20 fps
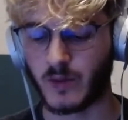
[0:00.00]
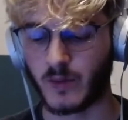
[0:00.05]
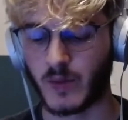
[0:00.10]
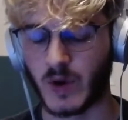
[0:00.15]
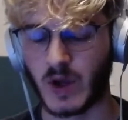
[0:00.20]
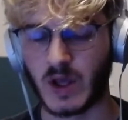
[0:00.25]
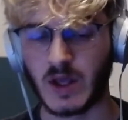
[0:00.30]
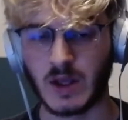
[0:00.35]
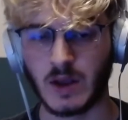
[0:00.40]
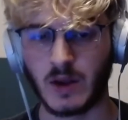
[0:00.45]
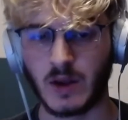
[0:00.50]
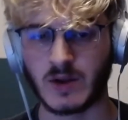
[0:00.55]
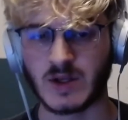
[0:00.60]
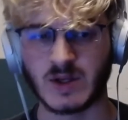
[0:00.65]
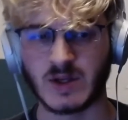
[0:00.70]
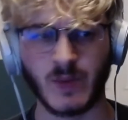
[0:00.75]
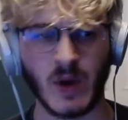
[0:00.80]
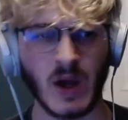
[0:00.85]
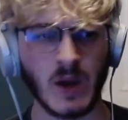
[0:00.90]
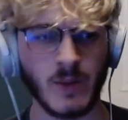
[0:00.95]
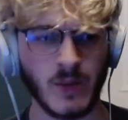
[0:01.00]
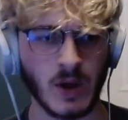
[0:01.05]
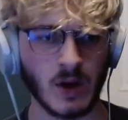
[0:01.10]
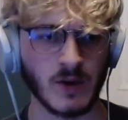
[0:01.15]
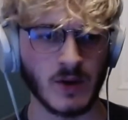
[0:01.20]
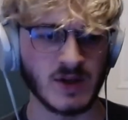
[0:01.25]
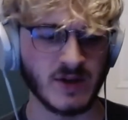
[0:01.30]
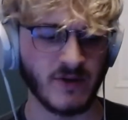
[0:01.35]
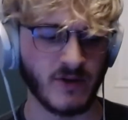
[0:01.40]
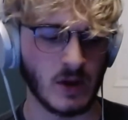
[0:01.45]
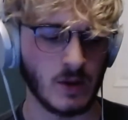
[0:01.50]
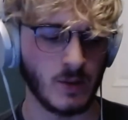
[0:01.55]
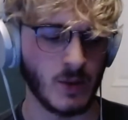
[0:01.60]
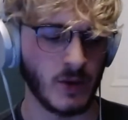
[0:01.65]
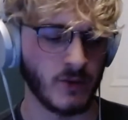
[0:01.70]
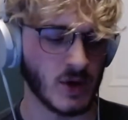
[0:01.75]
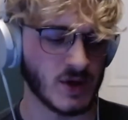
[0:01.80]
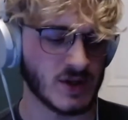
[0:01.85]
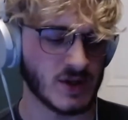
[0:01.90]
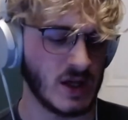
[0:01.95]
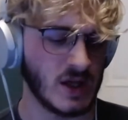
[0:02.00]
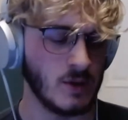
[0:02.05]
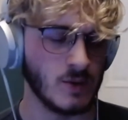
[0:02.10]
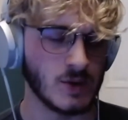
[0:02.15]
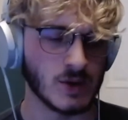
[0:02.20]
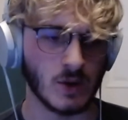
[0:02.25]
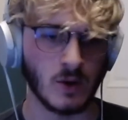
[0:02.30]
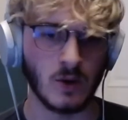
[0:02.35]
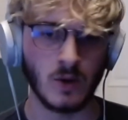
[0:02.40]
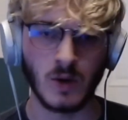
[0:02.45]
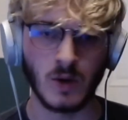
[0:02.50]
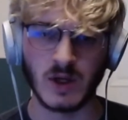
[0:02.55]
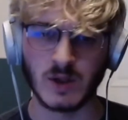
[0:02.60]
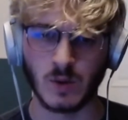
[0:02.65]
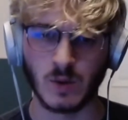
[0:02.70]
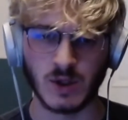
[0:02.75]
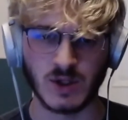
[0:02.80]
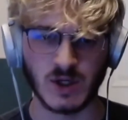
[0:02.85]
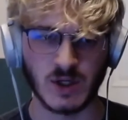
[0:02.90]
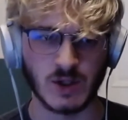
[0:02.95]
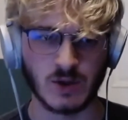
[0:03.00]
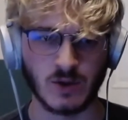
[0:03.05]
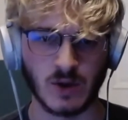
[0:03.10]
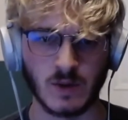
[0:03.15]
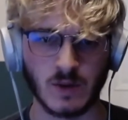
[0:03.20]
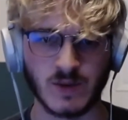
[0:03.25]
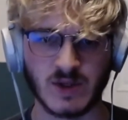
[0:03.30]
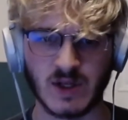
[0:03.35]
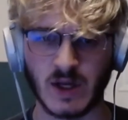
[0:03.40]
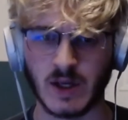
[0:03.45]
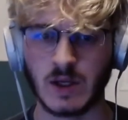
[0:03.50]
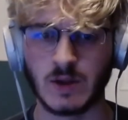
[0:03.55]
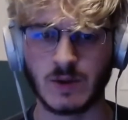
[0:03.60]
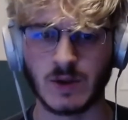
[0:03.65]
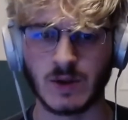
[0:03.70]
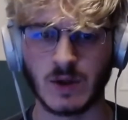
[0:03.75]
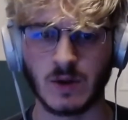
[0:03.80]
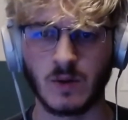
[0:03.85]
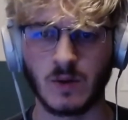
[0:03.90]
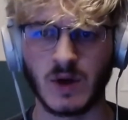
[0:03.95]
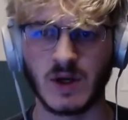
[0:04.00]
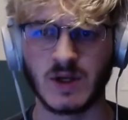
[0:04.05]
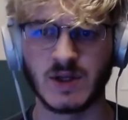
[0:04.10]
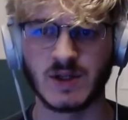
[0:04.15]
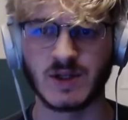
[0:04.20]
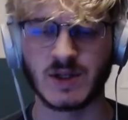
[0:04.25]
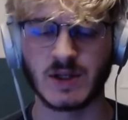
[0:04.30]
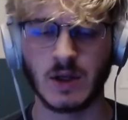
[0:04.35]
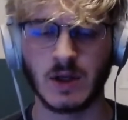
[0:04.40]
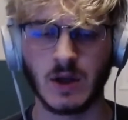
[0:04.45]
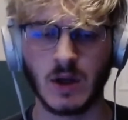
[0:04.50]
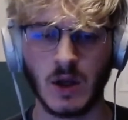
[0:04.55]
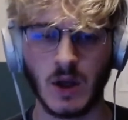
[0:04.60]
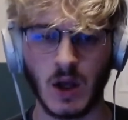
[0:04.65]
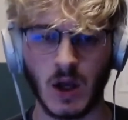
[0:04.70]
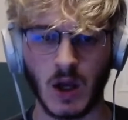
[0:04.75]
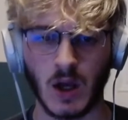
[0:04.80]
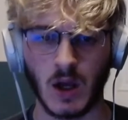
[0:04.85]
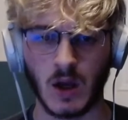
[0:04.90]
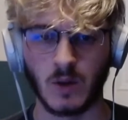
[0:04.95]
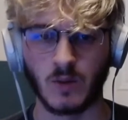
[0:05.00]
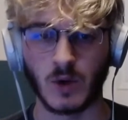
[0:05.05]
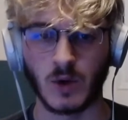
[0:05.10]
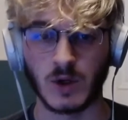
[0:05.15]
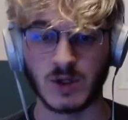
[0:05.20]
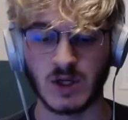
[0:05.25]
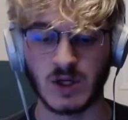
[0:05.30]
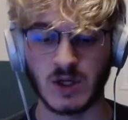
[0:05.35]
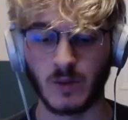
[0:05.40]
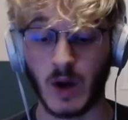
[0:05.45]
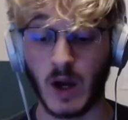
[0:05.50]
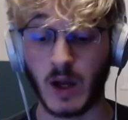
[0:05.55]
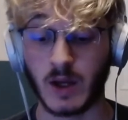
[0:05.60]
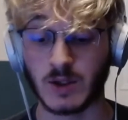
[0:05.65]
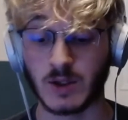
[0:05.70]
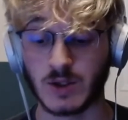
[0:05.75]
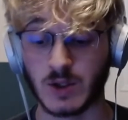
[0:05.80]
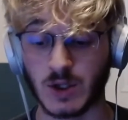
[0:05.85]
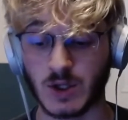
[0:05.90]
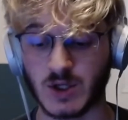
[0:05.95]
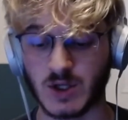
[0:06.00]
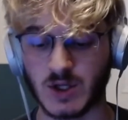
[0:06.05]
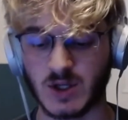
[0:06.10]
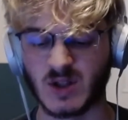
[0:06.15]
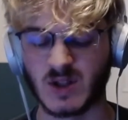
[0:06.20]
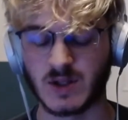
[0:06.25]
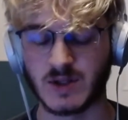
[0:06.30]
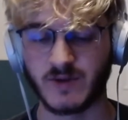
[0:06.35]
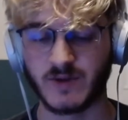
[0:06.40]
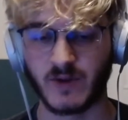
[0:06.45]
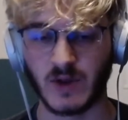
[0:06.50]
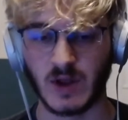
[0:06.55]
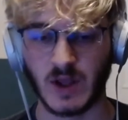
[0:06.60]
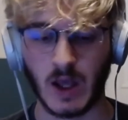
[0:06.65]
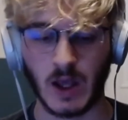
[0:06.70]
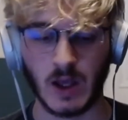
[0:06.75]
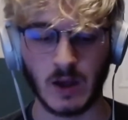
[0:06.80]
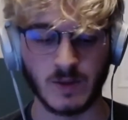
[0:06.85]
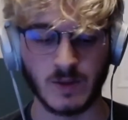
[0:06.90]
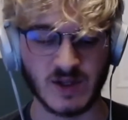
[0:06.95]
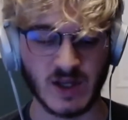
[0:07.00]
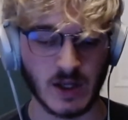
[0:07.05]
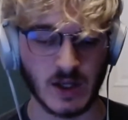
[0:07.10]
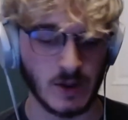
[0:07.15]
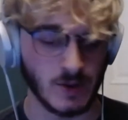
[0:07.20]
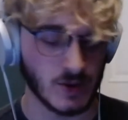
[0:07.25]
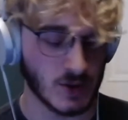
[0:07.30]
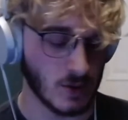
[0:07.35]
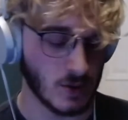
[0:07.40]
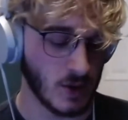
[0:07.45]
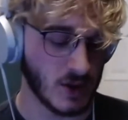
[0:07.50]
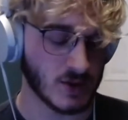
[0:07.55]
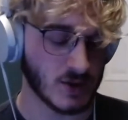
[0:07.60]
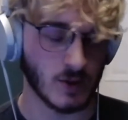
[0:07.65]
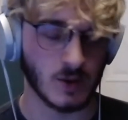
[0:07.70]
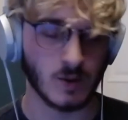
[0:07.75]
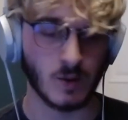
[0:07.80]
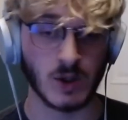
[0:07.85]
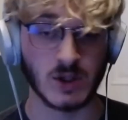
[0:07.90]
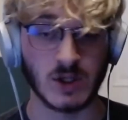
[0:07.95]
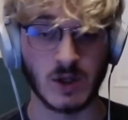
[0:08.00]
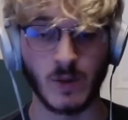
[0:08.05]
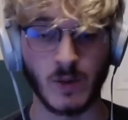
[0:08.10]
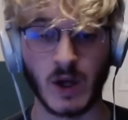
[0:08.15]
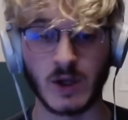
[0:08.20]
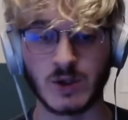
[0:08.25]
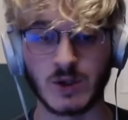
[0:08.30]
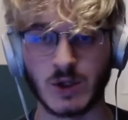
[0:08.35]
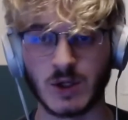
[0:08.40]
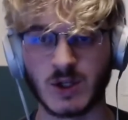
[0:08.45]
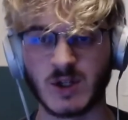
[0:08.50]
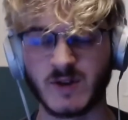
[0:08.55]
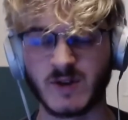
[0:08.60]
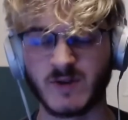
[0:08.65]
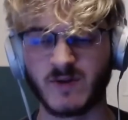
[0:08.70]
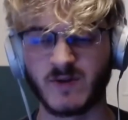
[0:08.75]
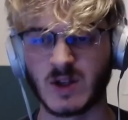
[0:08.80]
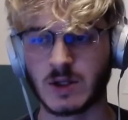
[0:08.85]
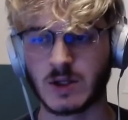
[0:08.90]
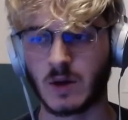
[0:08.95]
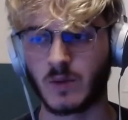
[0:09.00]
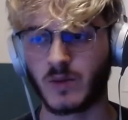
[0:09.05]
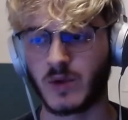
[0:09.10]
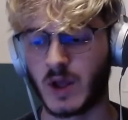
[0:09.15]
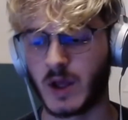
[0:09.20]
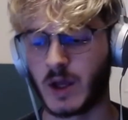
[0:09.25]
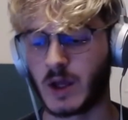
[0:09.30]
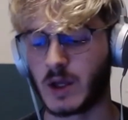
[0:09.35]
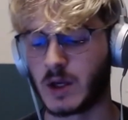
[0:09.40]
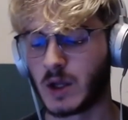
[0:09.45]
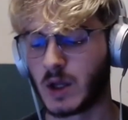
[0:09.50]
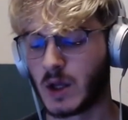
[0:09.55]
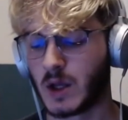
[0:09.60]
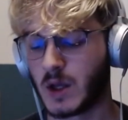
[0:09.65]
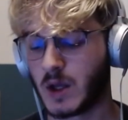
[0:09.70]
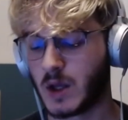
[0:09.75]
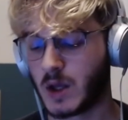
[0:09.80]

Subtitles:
But he, despite being on the development roster, he was always watching scrims. Like he was always watching my instructions for the games. Like he was always watching my instructions for the top lane.